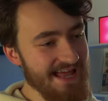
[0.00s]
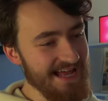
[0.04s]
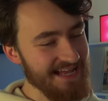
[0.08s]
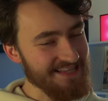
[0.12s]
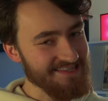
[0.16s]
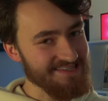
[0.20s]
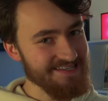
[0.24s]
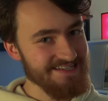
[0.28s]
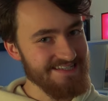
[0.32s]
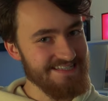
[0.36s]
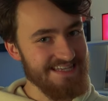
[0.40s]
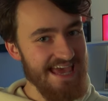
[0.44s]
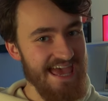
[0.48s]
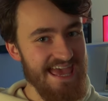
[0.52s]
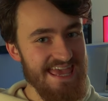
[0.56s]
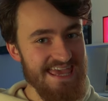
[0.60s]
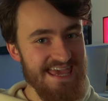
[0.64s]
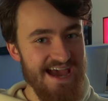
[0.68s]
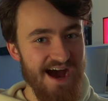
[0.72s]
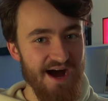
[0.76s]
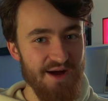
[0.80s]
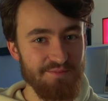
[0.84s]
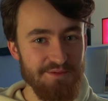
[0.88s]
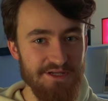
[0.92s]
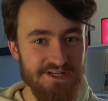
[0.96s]
and today
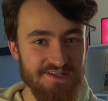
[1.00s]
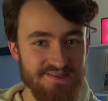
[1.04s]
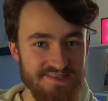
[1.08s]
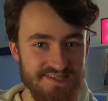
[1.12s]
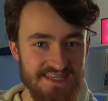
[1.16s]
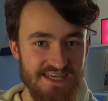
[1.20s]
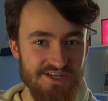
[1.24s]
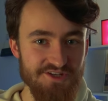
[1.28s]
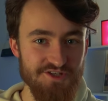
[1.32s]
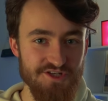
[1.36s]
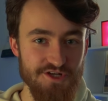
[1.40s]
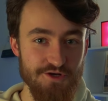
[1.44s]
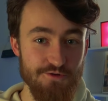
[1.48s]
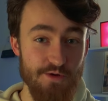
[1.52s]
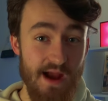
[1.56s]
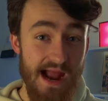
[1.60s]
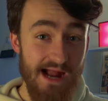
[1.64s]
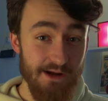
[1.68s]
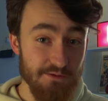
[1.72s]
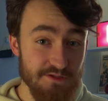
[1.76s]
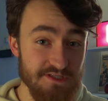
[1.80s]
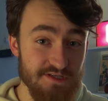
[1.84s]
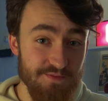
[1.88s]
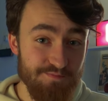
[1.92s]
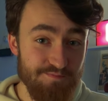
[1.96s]
I'm going to teach you
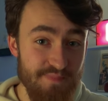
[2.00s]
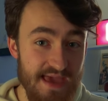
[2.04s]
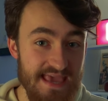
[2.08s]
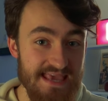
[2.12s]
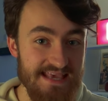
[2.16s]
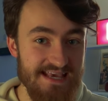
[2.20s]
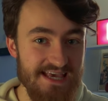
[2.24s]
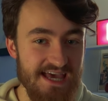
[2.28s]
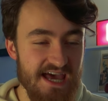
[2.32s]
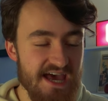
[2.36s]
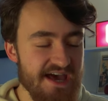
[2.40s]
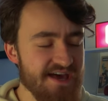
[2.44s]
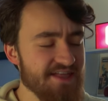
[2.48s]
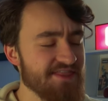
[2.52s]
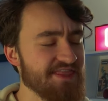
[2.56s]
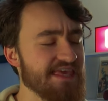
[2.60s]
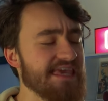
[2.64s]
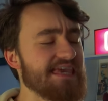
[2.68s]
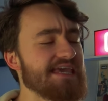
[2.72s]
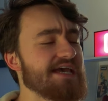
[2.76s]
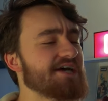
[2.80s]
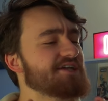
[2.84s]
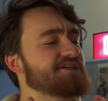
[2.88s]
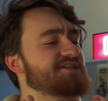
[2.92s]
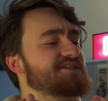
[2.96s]
how to make
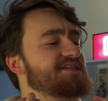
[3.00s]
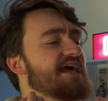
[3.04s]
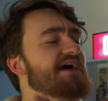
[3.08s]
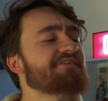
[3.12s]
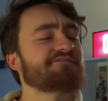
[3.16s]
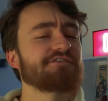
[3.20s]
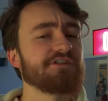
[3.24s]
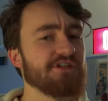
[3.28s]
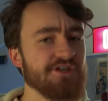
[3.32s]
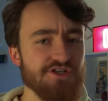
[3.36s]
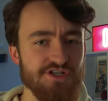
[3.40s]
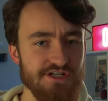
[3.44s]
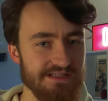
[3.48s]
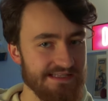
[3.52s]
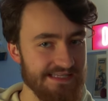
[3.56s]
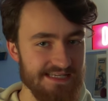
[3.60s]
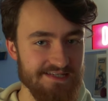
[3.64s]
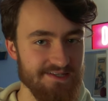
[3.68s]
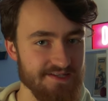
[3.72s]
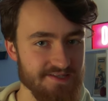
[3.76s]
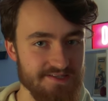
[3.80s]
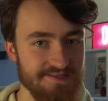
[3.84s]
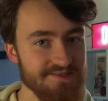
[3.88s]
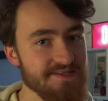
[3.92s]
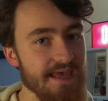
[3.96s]
the devilishly
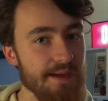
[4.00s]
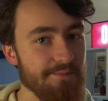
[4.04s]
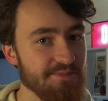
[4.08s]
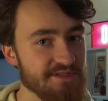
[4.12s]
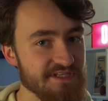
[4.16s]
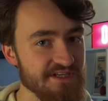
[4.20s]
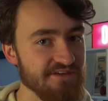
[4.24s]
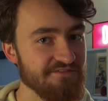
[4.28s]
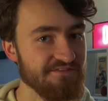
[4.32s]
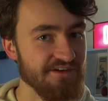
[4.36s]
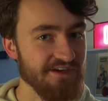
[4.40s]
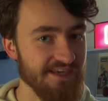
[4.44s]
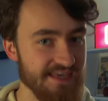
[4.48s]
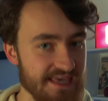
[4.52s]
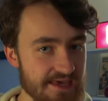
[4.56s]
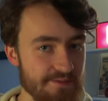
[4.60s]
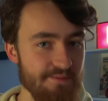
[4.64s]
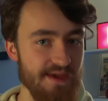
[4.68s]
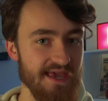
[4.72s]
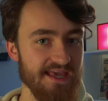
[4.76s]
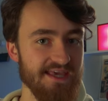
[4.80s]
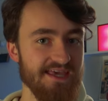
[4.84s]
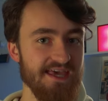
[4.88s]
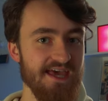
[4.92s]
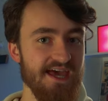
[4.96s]
deceptive
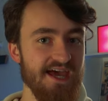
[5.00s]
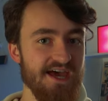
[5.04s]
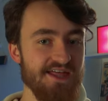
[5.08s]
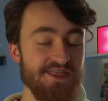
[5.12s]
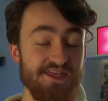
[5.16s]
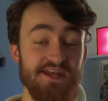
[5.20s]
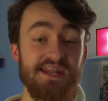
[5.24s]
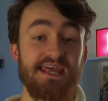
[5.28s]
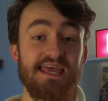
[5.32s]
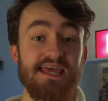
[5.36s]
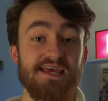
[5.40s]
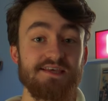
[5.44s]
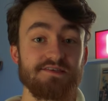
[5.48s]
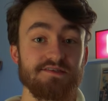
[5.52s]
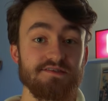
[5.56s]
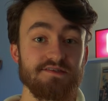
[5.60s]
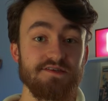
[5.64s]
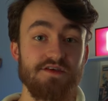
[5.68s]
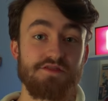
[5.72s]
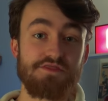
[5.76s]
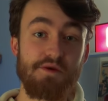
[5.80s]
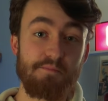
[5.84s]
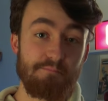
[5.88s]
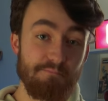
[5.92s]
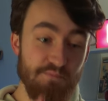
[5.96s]
gimmick that
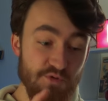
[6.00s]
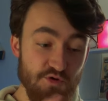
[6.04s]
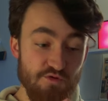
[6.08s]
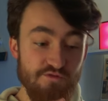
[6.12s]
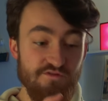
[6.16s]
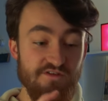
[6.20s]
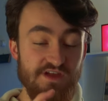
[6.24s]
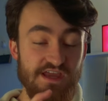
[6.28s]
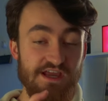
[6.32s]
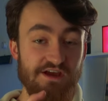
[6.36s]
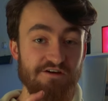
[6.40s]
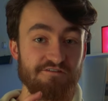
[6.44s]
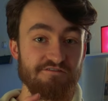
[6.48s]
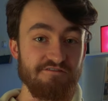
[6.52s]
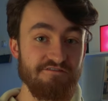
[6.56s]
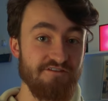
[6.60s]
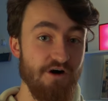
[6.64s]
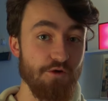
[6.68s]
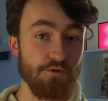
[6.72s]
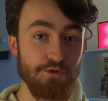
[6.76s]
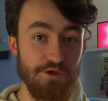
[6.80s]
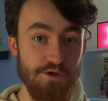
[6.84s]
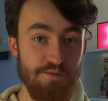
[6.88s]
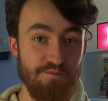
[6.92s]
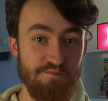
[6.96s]
is the moving
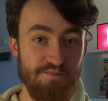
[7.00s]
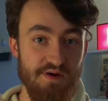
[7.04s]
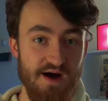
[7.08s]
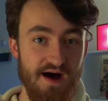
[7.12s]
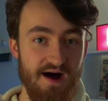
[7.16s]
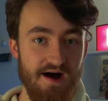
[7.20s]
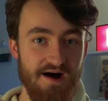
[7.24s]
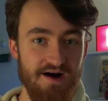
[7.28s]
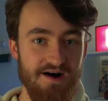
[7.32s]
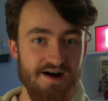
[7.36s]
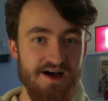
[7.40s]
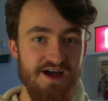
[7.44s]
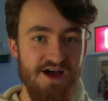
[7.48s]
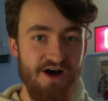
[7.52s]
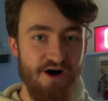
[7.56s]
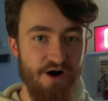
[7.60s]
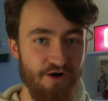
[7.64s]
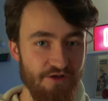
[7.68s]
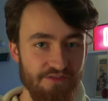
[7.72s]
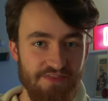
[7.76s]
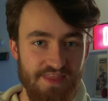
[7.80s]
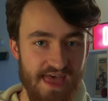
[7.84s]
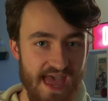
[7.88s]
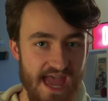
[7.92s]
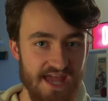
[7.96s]
volume bar
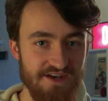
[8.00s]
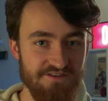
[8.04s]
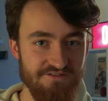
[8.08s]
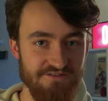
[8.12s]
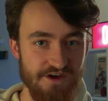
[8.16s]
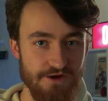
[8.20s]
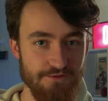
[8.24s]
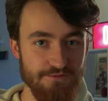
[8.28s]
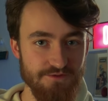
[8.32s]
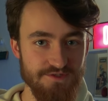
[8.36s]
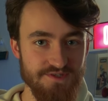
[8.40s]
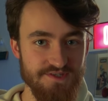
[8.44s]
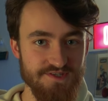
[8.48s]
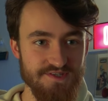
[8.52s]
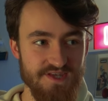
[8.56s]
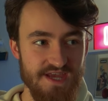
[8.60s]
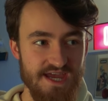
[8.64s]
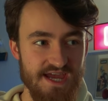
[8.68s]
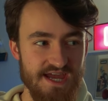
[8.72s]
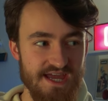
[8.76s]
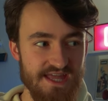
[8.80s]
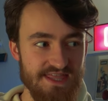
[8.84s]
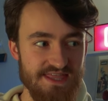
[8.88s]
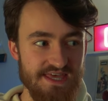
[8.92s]
on the headphones.